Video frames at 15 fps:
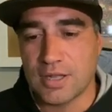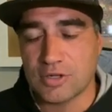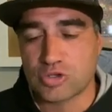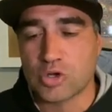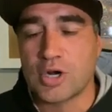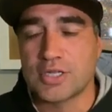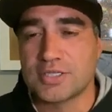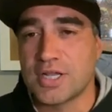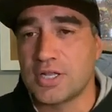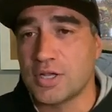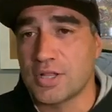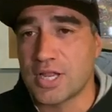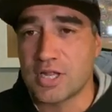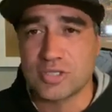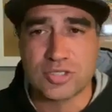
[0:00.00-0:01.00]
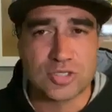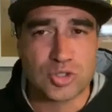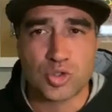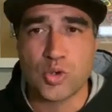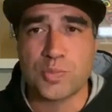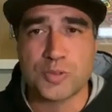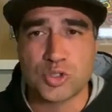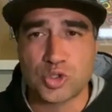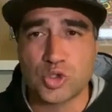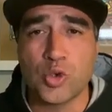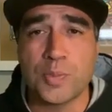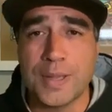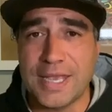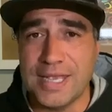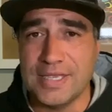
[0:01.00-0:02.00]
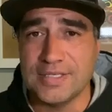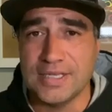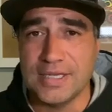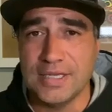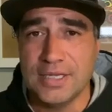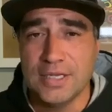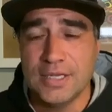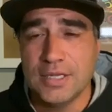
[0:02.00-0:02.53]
try to tell you that it's super easy